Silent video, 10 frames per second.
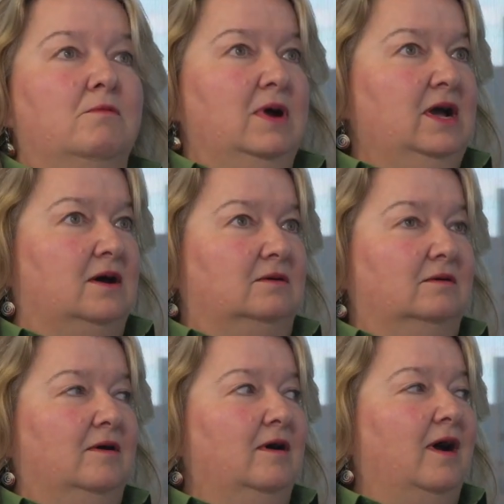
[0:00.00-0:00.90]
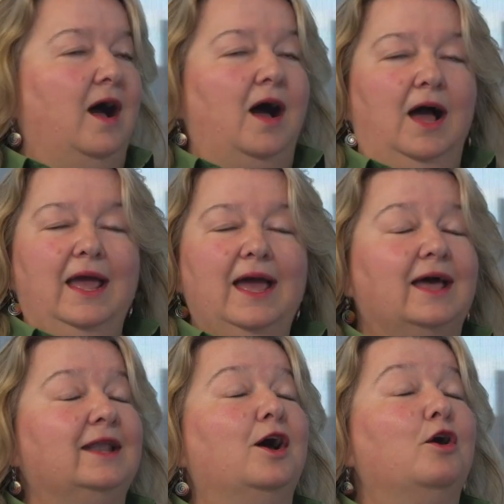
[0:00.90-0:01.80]
Well, I
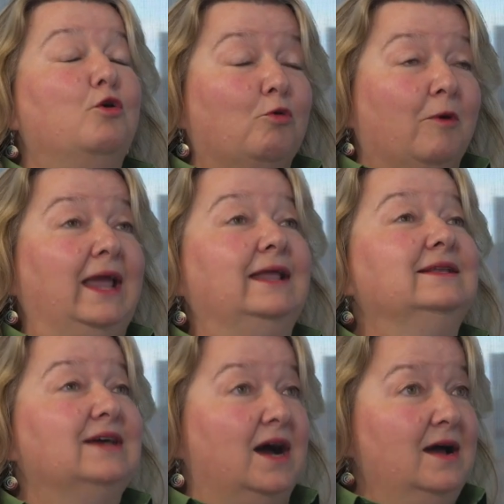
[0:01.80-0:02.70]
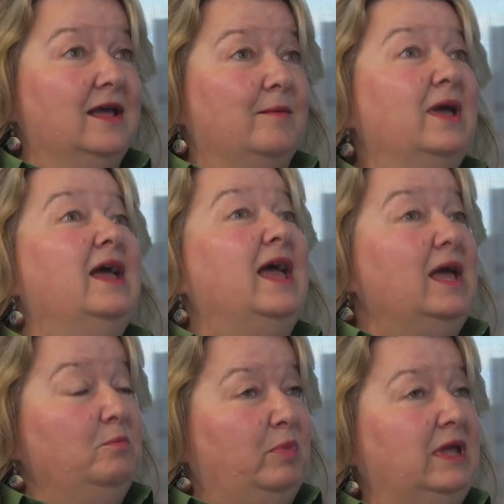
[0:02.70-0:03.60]
had a great time,
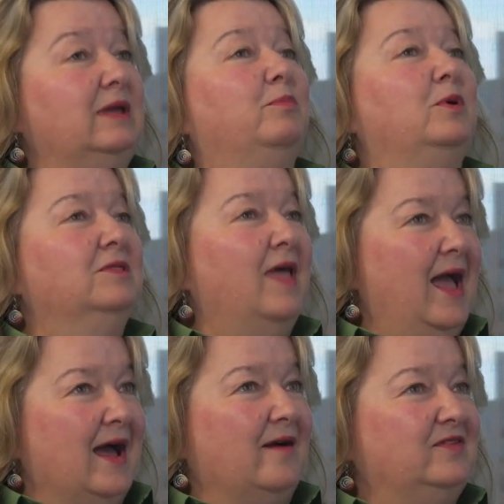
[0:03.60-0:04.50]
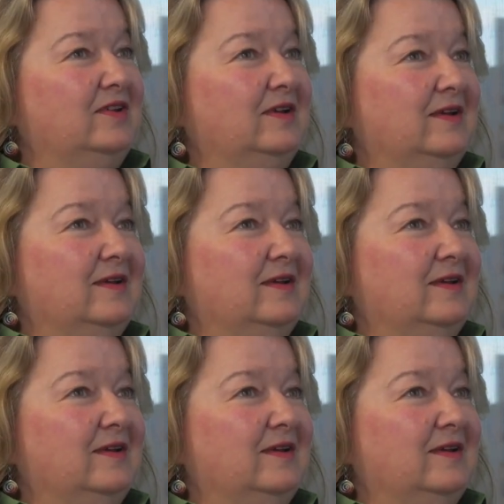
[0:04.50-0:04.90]
and people laughed.